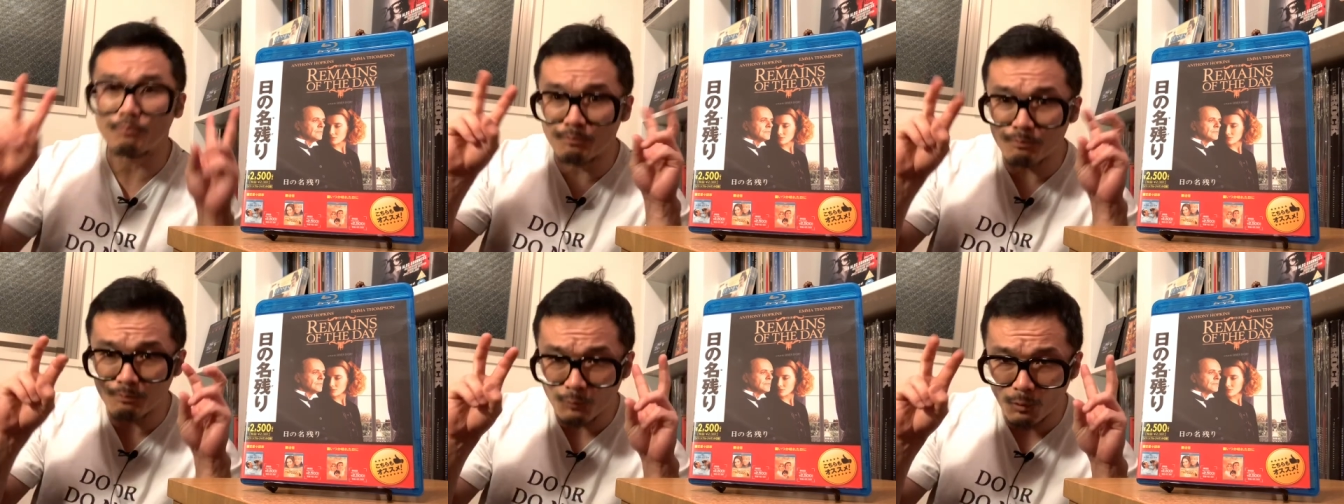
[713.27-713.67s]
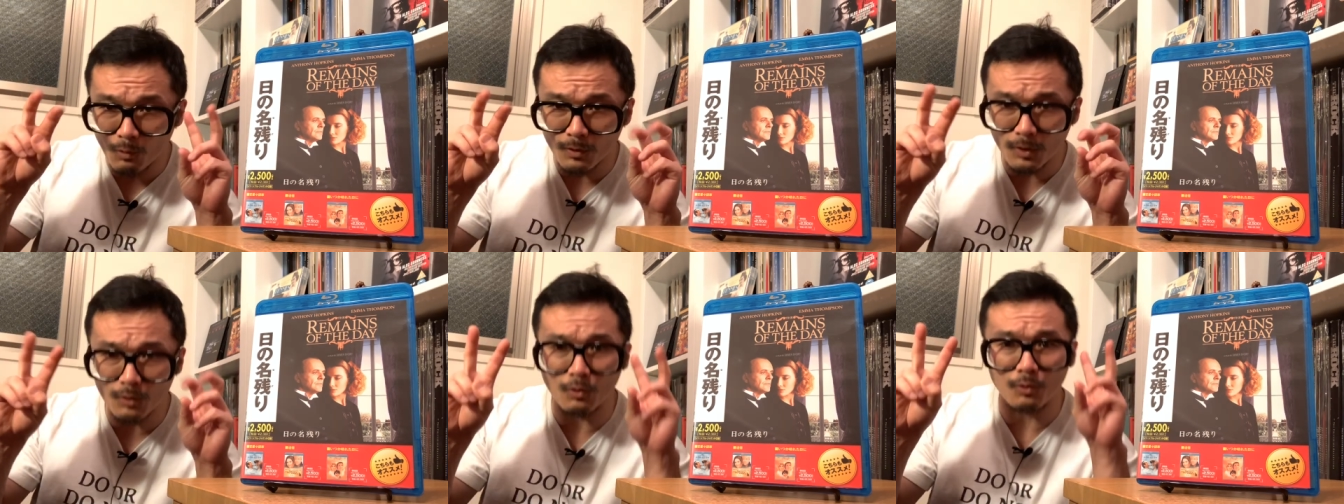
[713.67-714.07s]
quote
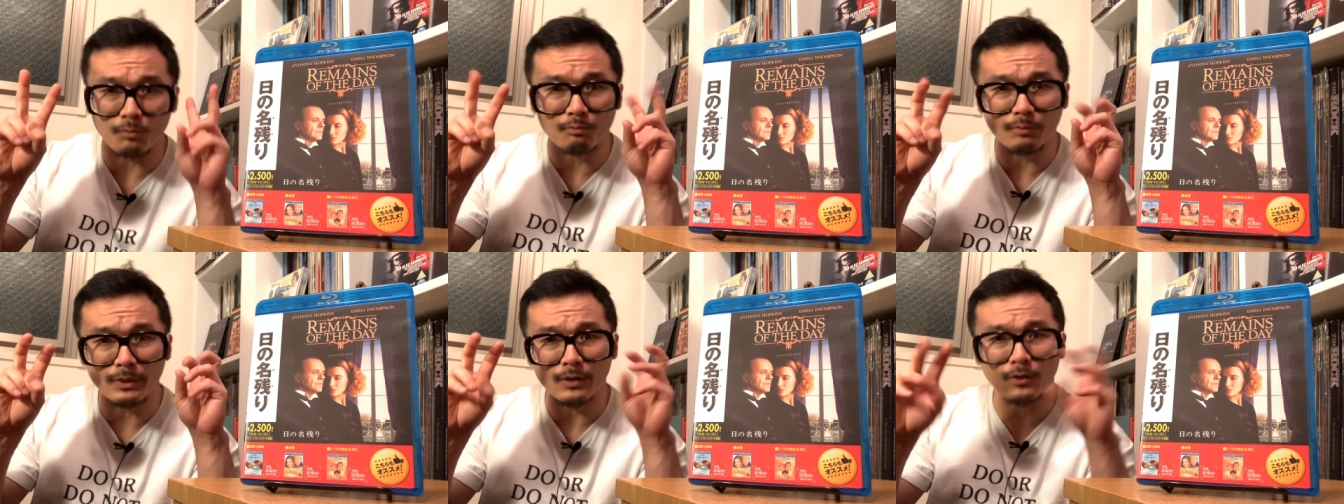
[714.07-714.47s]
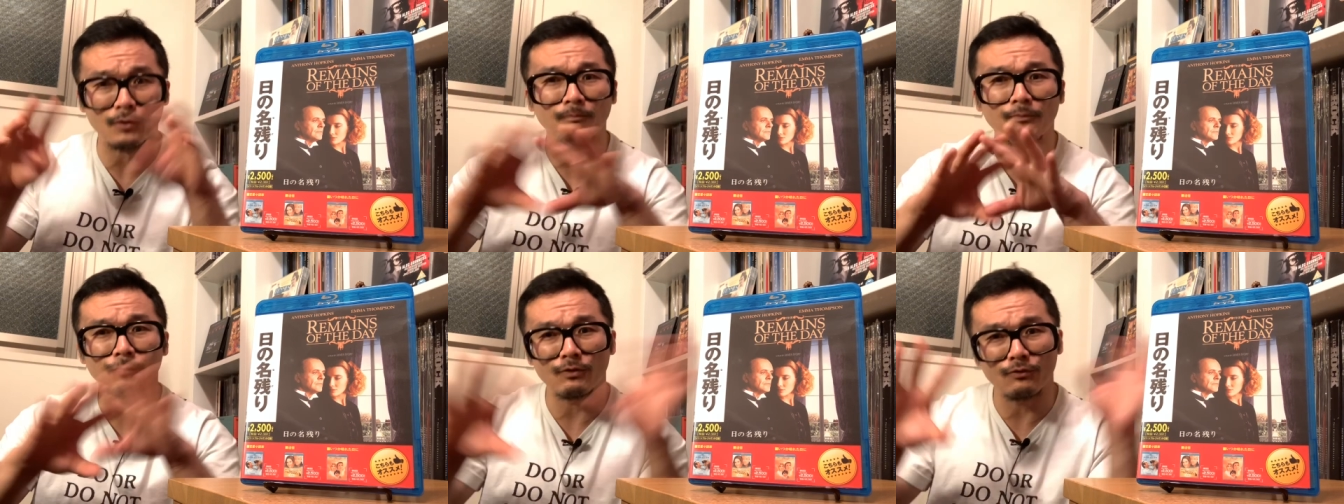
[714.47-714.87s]
unquote, bigger
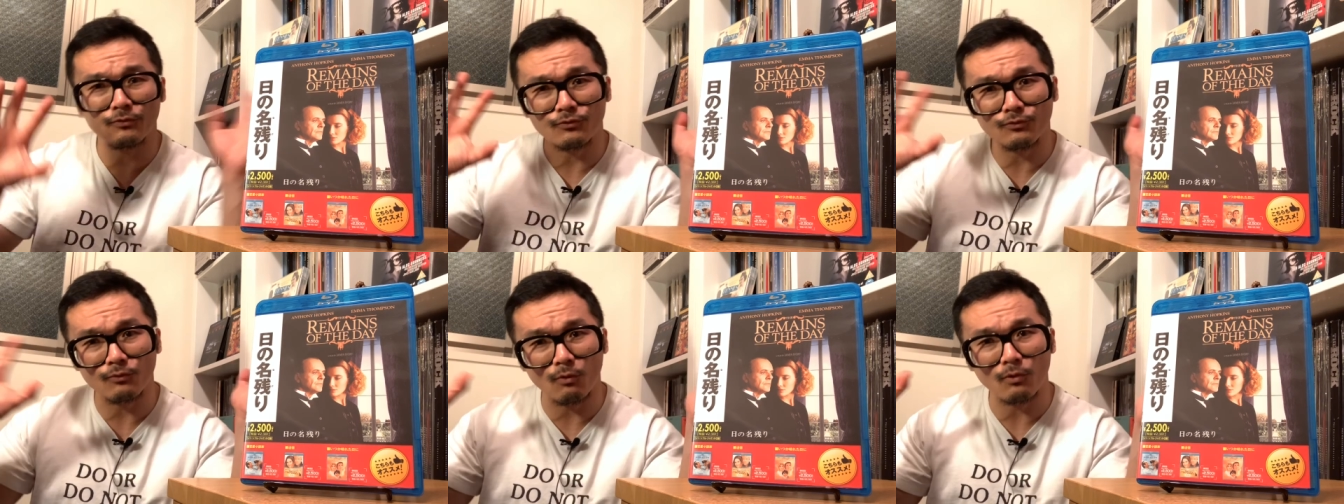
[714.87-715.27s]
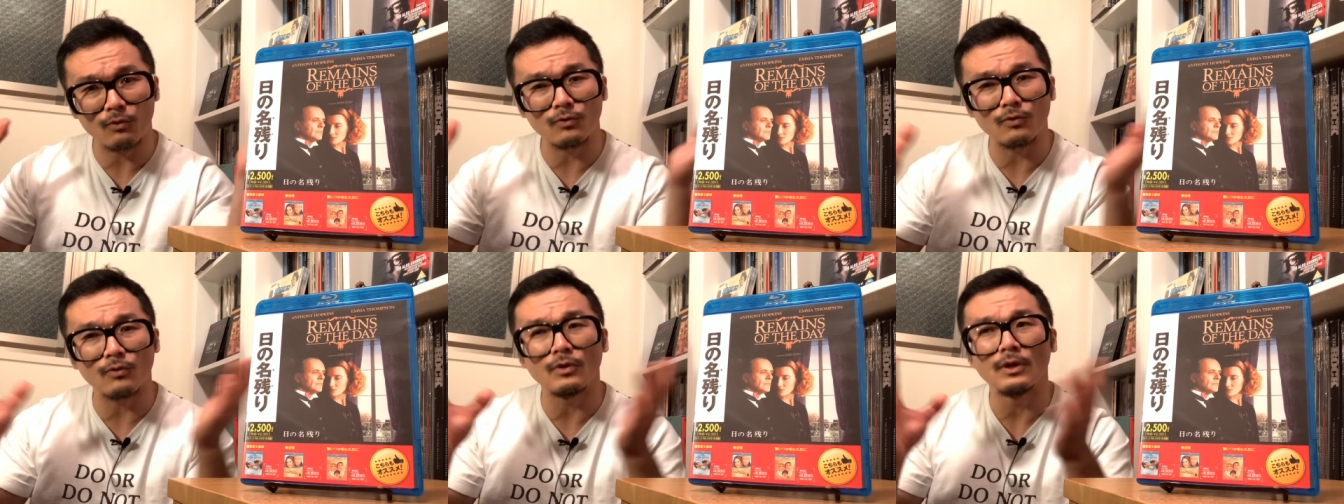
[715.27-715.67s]

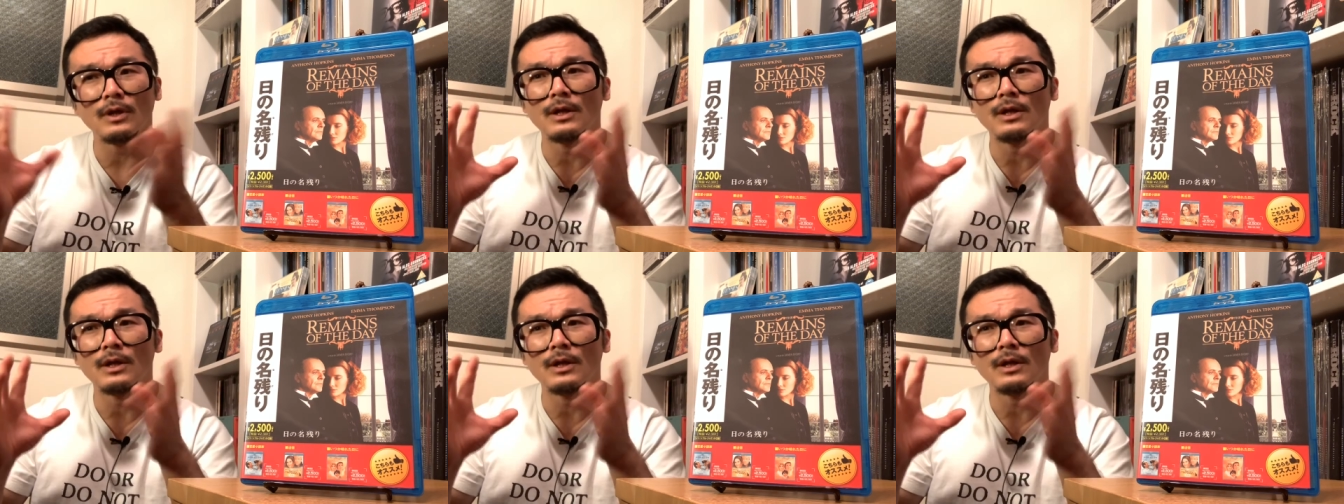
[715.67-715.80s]
historical,